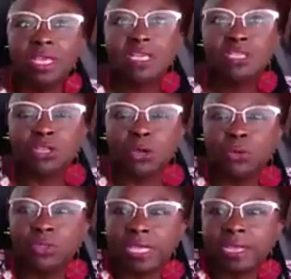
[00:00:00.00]
So
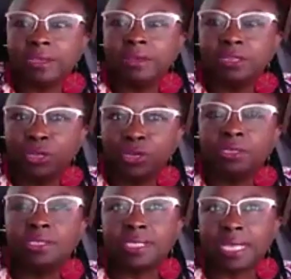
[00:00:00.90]
your
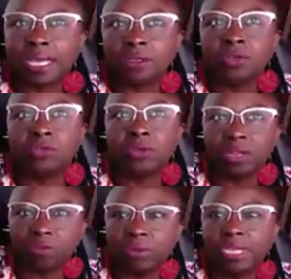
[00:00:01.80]
debt credit
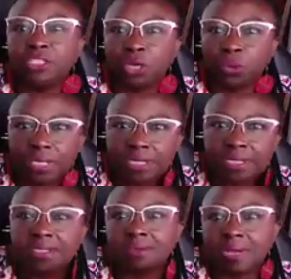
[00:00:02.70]
ratio is
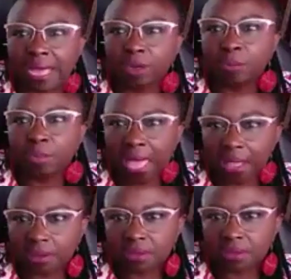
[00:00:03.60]
still out of
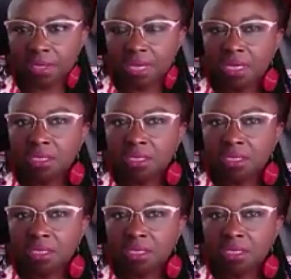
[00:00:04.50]
balance.